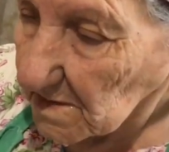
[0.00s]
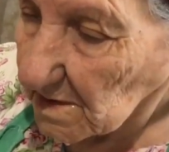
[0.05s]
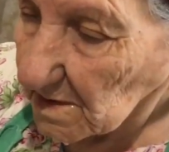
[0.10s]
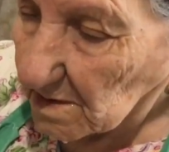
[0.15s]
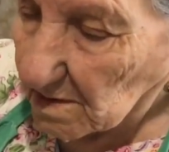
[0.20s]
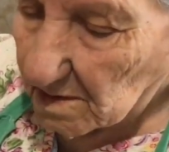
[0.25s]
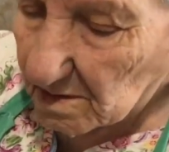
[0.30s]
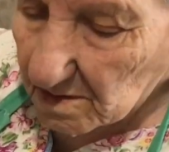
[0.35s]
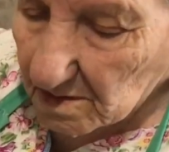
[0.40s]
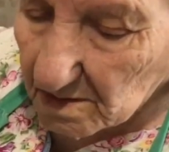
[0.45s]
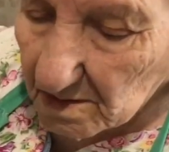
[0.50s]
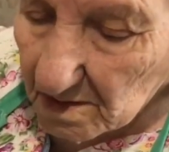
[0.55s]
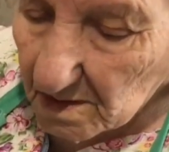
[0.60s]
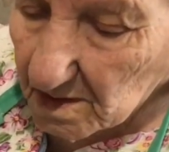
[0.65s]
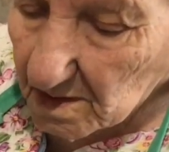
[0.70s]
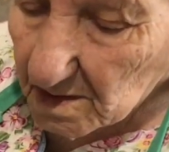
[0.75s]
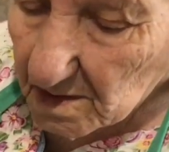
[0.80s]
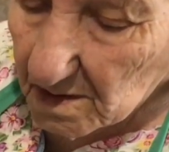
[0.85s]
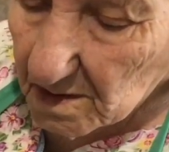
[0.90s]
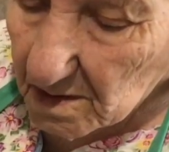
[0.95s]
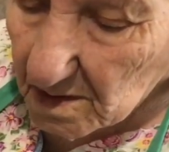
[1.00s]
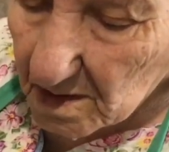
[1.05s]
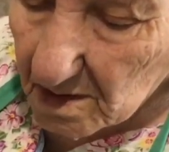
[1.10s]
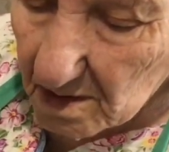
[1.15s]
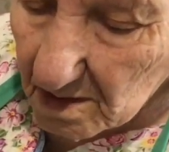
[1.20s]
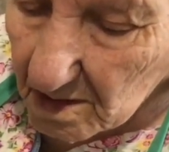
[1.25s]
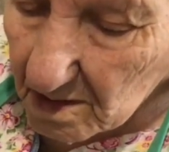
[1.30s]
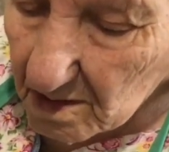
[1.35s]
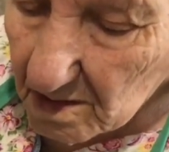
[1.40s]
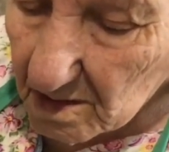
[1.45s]
Here she
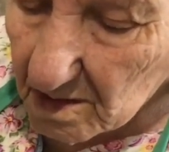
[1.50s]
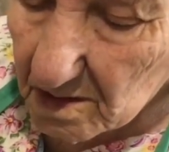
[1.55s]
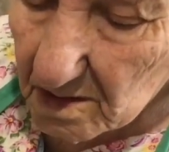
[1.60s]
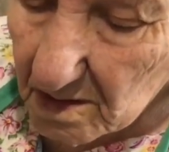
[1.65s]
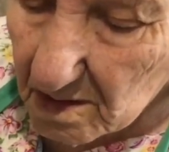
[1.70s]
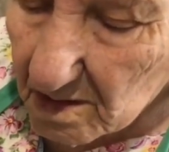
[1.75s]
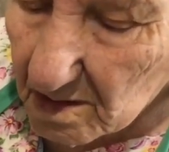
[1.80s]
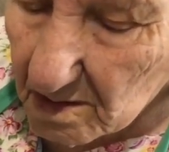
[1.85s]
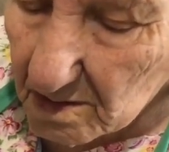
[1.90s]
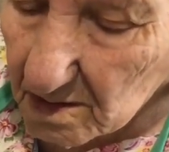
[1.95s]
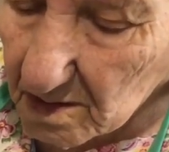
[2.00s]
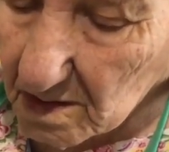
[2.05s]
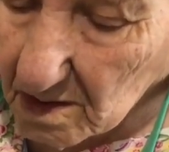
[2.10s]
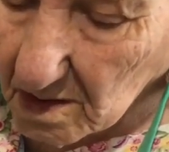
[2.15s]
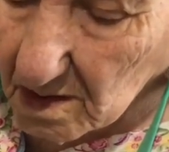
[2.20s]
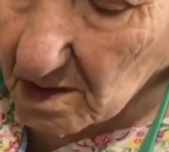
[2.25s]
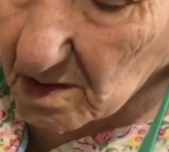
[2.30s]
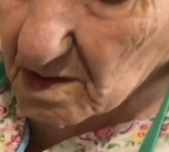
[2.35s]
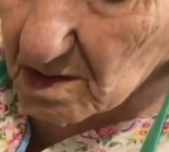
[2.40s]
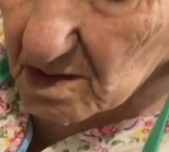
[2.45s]
made already the 3rd